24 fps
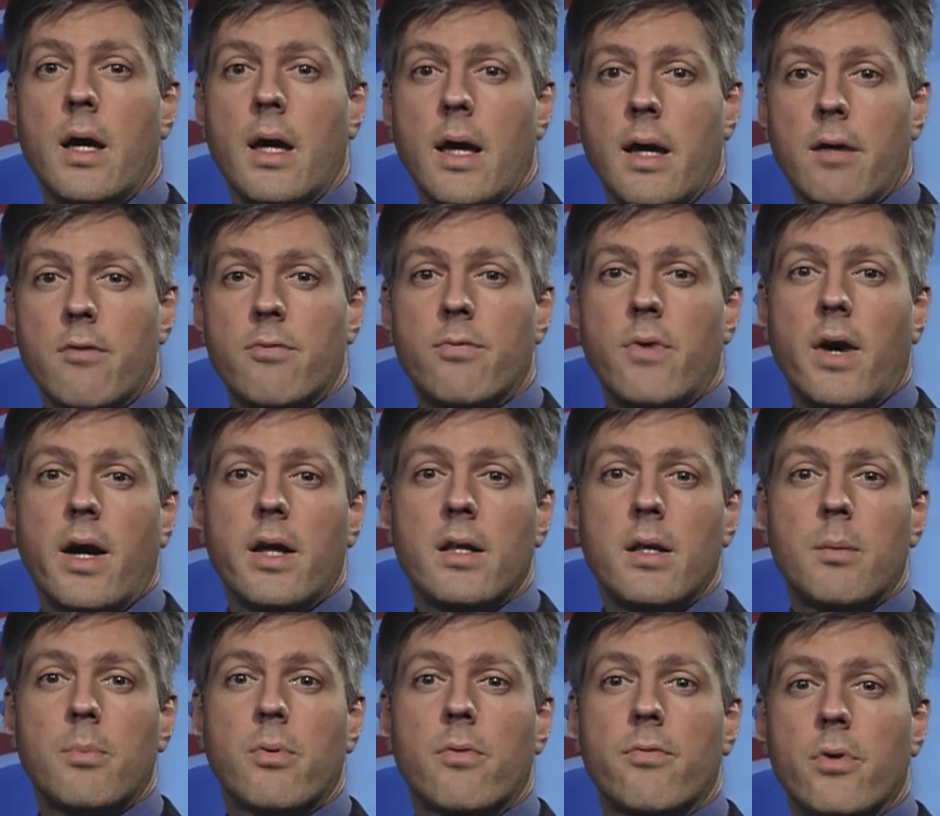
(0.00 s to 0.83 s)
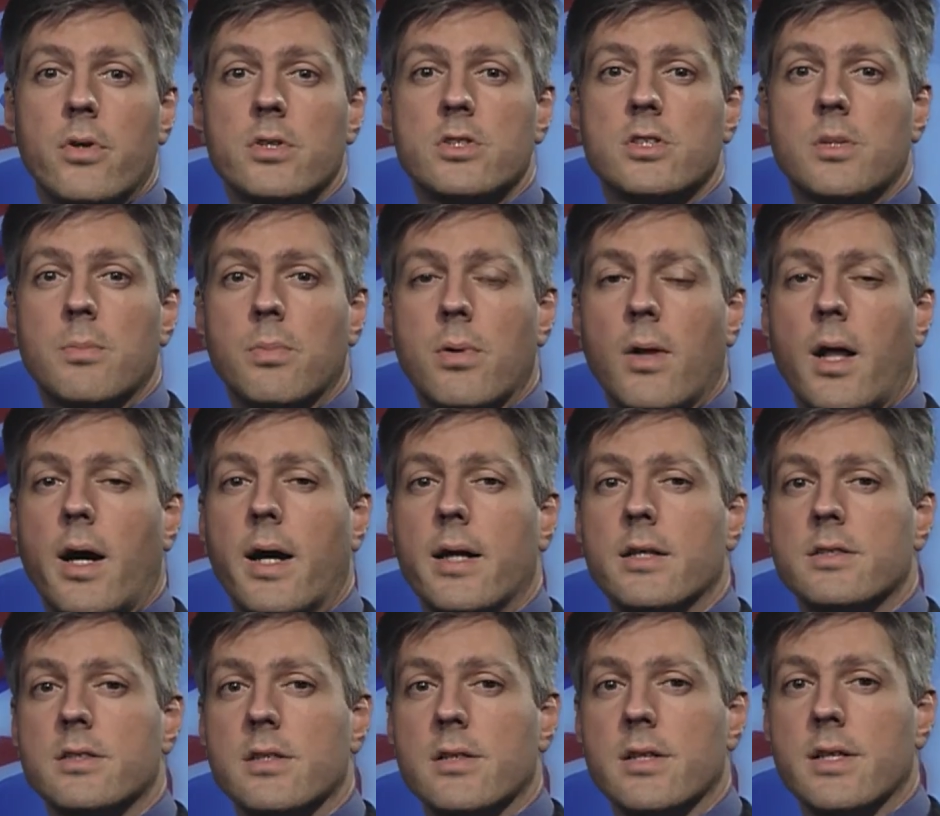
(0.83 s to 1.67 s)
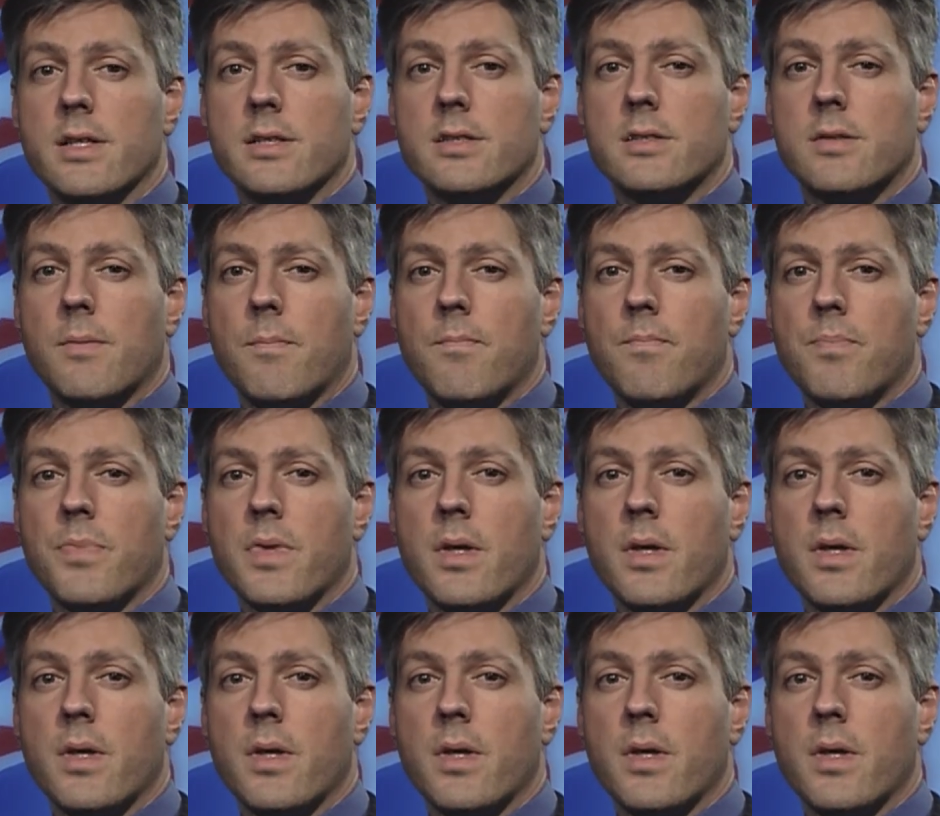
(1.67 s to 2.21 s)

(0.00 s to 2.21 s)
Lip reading: and finally preferred suppliers list.